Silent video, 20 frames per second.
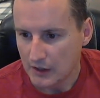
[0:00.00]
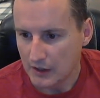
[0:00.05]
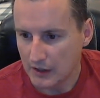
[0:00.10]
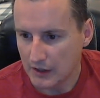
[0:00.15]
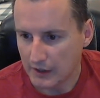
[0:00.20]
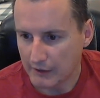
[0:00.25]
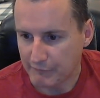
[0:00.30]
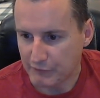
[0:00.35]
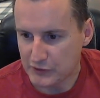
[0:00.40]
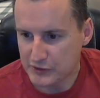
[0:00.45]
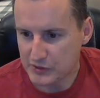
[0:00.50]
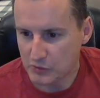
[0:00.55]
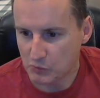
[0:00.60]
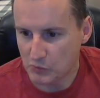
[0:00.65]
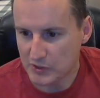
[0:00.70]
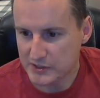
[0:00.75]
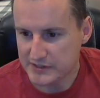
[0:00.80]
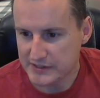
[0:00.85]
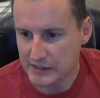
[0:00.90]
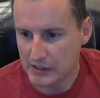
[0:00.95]
If your son
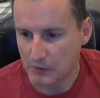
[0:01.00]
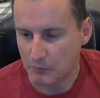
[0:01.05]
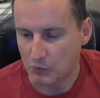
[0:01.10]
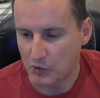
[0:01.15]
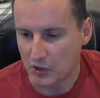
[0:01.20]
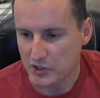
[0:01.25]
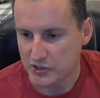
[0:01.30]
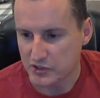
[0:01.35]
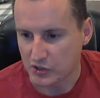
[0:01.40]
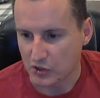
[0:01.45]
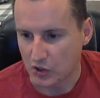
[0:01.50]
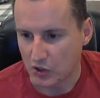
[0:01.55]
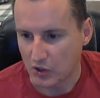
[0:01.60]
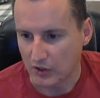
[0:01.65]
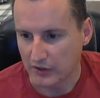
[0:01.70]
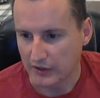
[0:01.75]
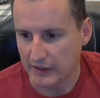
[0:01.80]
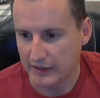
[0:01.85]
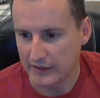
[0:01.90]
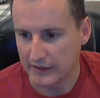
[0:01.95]
wants to help wash the
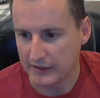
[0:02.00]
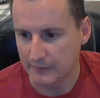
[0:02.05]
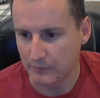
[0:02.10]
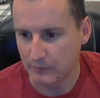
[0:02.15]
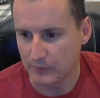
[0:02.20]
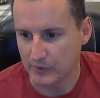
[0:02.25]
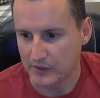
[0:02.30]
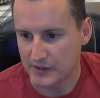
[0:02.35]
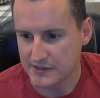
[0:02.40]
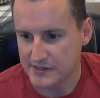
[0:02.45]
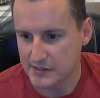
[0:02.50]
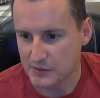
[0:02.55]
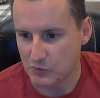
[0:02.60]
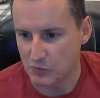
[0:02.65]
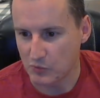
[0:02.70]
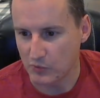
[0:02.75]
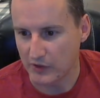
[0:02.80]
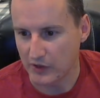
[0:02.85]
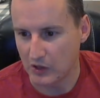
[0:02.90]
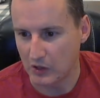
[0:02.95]
car, let him, because he
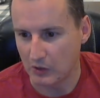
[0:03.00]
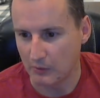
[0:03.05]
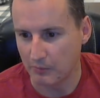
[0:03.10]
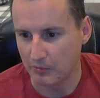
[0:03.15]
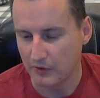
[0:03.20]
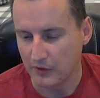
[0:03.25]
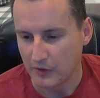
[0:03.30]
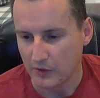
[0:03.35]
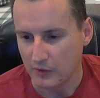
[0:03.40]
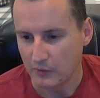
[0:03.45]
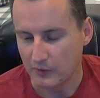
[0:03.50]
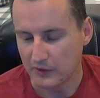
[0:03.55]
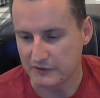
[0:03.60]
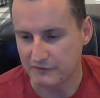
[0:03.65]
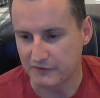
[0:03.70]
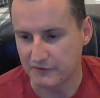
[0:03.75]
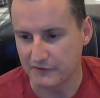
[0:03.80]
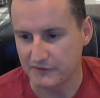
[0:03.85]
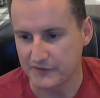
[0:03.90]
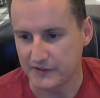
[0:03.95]
won't help when
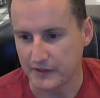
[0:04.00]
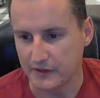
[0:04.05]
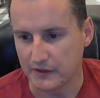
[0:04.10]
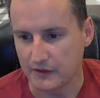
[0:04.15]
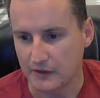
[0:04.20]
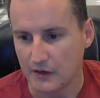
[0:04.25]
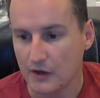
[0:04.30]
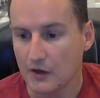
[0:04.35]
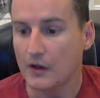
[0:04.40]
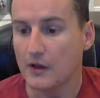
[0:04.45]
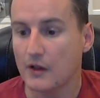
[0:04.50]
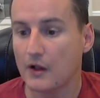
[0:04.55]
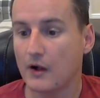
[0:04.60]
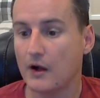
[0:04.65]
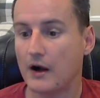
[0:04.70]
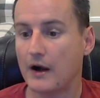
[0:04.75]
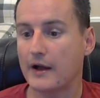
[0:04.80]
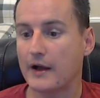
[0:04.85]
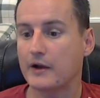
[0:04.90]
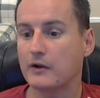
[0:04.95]
he's 15.
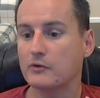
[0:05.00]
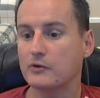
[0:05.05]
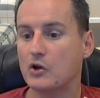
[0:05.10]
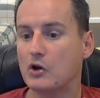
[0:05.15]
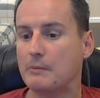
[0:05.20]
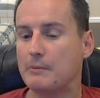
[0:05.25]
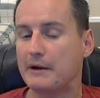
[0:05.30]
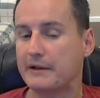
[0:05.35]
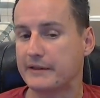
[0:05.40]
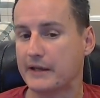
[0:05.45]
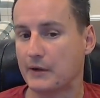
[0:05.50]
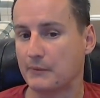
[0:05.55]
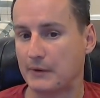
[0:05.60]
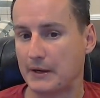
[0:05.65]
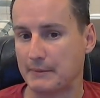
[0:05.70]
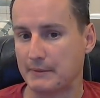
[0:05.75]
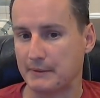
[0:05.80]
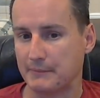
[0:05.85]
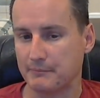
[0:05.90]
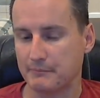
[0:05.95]
I don't know about that,
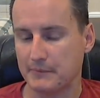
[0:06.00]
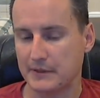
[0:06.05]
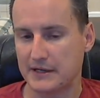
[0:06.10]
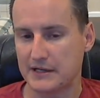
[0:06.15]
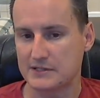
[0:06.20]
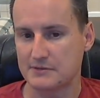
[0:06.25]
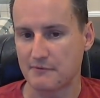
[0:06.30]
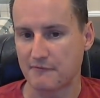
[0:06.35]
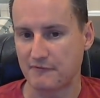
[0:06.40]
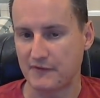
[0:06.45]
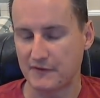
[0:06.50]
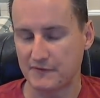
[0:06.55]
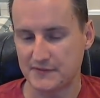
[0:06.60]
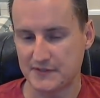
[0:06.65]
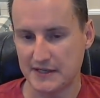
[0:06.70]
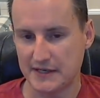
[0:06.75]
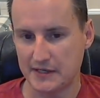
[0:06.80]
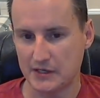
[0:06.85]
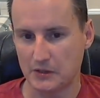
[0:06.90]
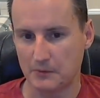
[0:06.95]
Raymond, because at
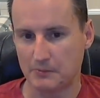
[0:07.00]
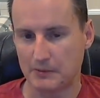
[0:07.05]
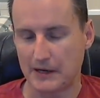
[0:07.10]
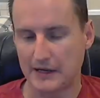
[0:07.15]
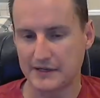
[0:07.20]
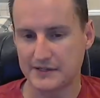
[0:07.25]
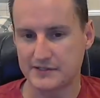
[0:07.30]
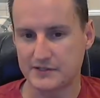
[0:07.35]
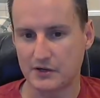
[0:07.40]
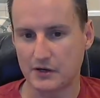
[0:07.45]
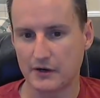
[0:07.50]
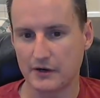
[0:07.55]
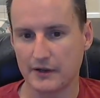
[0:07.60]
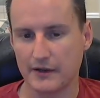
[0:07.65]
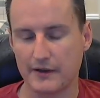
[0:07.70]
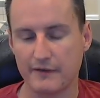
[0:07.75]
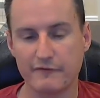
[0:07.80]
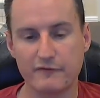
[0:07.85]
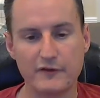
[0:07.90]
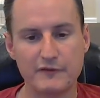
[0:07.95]
15, he'll probably start.
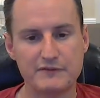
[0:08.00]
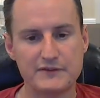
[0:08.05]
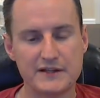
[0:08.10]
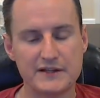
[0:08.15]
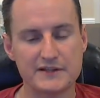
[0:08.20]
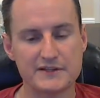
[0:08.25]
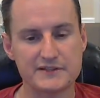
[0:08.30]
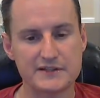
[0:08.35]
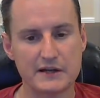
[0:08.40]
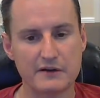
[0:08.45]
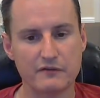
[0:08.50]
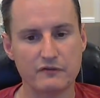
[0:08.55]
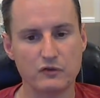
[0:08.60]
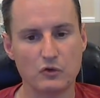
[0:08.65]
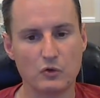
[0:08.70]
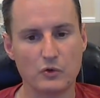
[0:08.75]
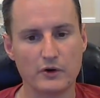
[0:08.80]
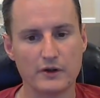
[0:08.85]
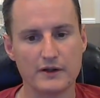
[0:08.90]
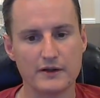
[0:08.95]
In 15, in the state of
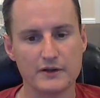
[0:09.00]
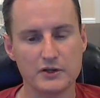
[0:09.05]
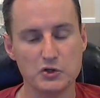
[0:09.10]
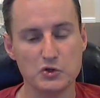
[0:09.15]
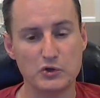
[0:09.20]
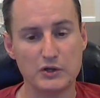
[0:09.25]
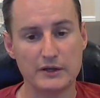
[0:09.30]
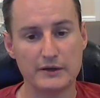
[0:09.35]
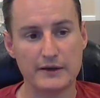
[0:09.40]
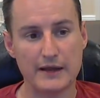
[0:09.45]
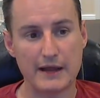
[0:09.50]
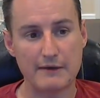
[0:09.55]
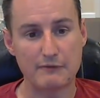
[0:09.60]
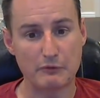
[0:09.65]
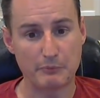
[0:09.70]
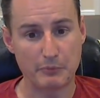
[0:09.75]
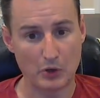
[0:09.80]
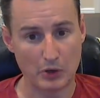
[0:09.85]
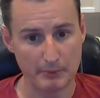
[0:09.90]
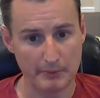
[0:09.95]
Florida, you can have
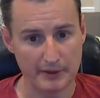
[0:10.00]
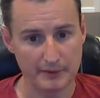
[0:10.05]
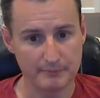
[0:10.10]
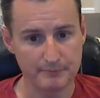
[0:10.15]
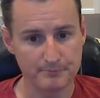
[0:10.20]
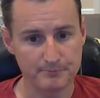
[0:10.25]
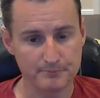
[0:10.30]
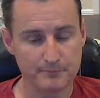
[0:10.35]
a permit.